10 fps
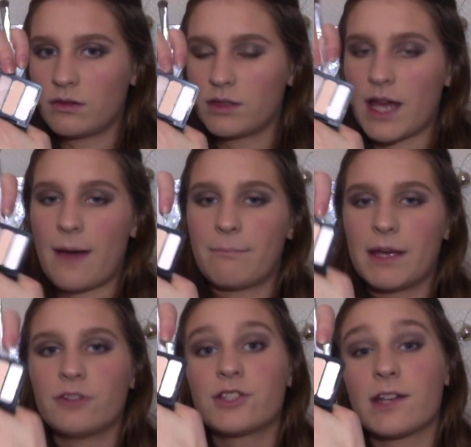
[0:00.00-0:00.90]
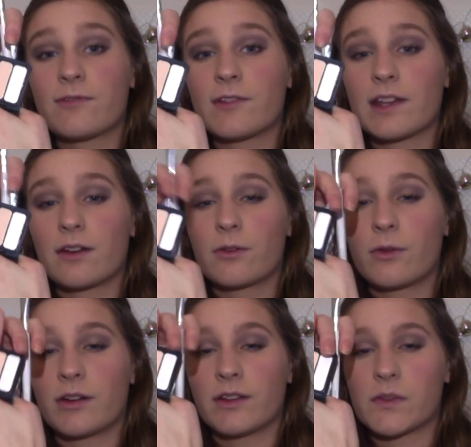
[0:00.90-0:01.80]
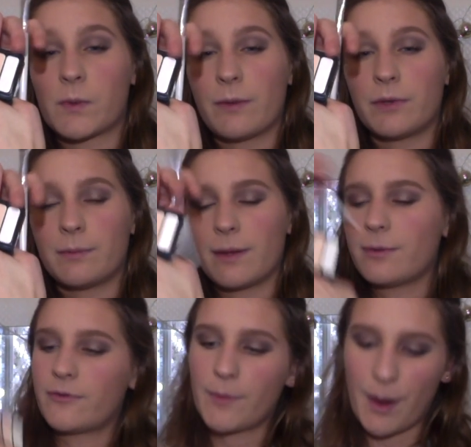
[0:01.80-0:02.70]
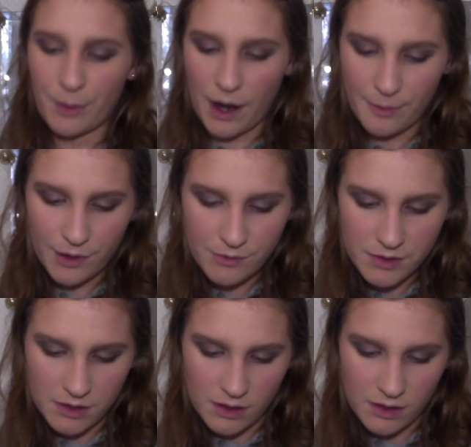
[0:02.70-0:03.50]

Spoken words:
Yeah, pale shade for the inner corner and this wet one maybe for my brow bone.